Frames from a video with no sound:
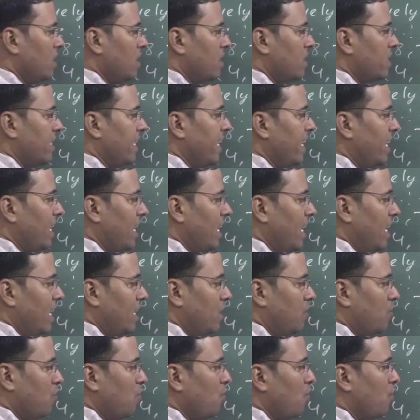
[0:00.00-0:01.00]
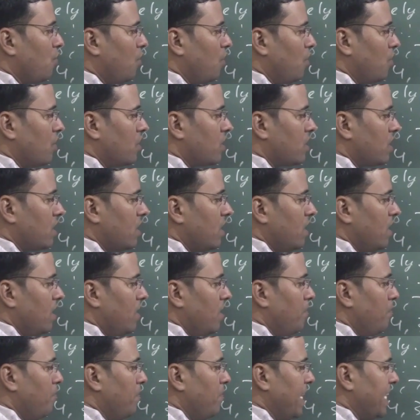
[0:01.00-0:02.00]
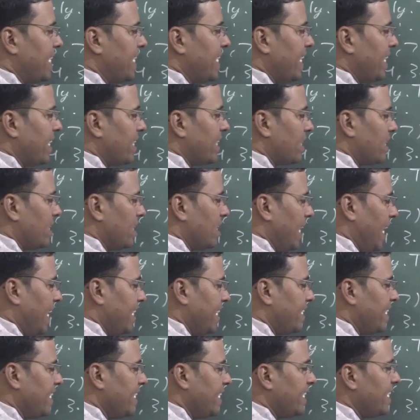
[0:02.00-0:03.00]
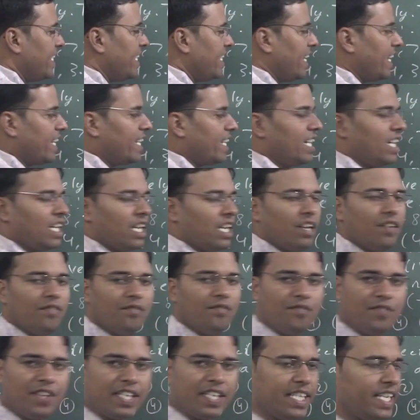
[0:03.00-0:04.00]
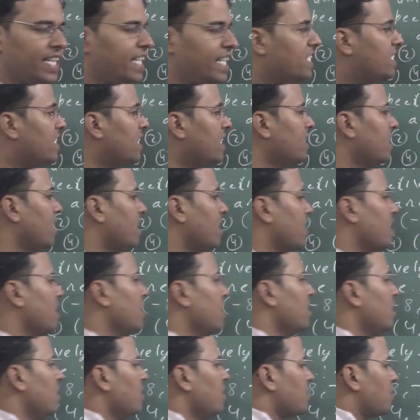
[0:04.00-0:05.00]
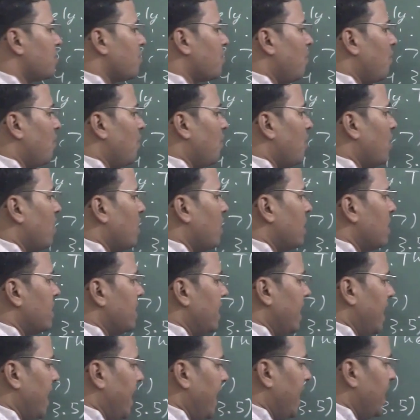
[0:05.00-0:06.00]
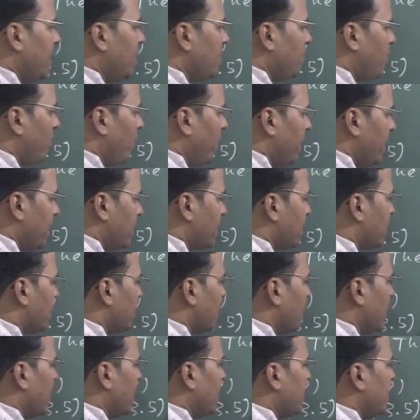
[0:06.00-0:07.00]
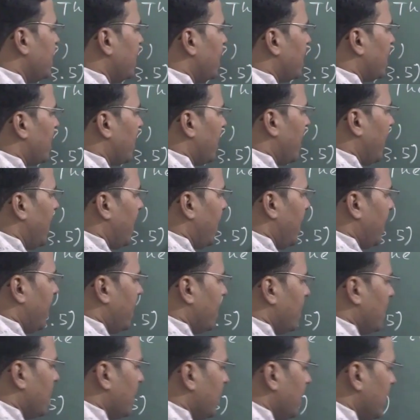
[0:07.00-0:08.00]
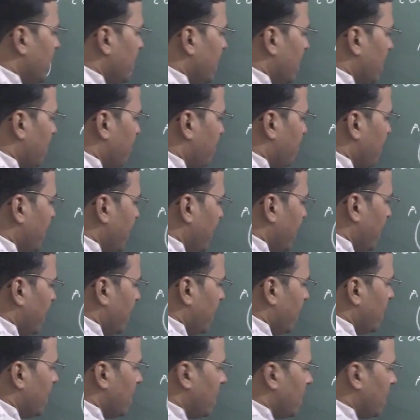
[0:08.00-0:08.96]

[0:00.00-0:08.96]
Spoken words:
there are 2 chords making 90-degree angle with each other. So the end points here A, here B